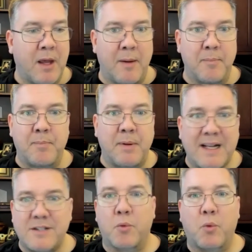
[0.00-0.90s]
But
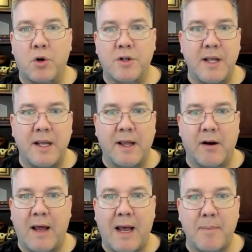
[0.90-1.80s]
that's the worst thing
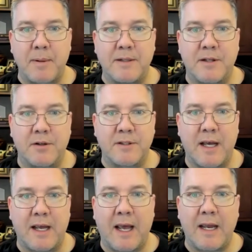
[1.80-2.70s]
that'll happen is they'll
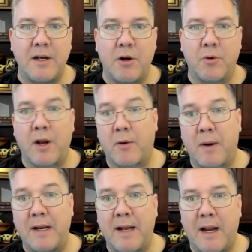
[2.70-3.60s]
say, hey, no, not
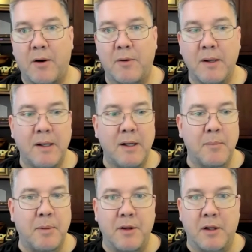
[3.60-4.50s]
right now.
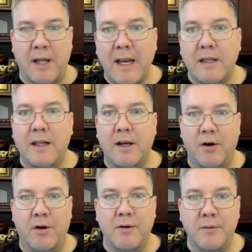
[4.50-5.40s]
But the
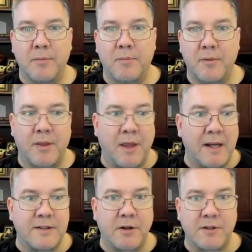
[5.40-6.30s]
likelier
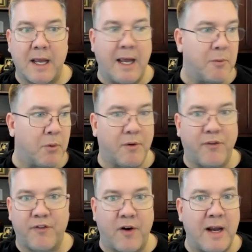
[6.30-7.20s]
thing is they'll say, hey,
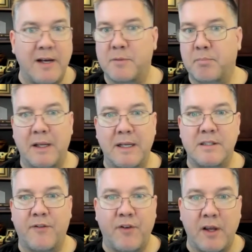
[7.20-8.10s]
we'll find a
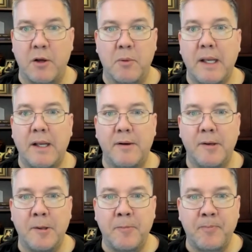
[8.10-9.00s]
place to fit you in.